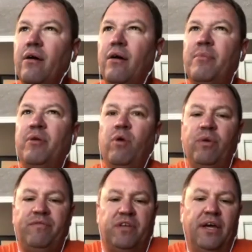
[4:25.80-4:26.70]
I mean, what
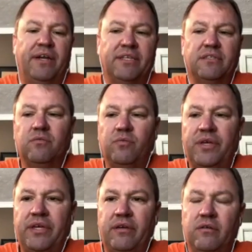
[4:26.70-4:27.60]
we've done is
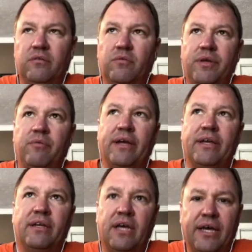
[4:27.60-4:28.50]
we we
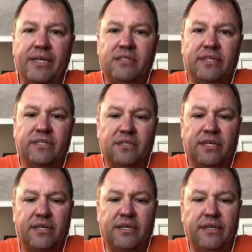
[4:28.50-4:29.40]
recognize that
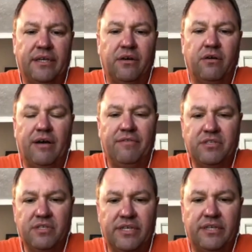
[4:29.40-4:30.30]
uh, you know
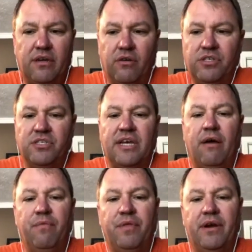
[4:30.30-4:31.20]
obviously OSHA's
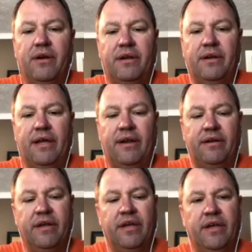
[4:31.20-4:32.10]
out there, and
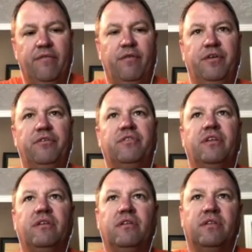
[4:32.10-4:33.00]
and for you that
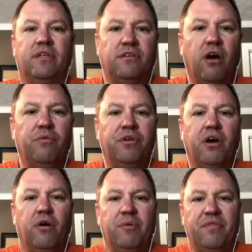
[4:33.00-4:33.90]
that don't know,
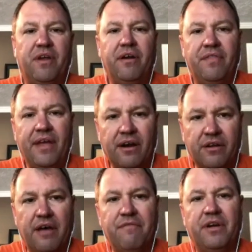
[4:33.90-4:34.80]
I mean, they're they are
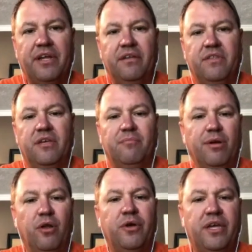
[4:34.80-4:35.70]
governing the
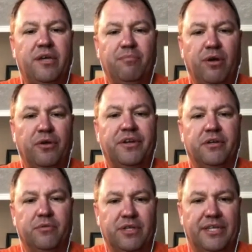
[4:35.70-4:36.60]
employee employer
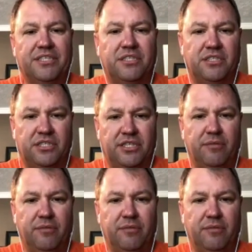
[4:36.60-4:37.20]
relationship.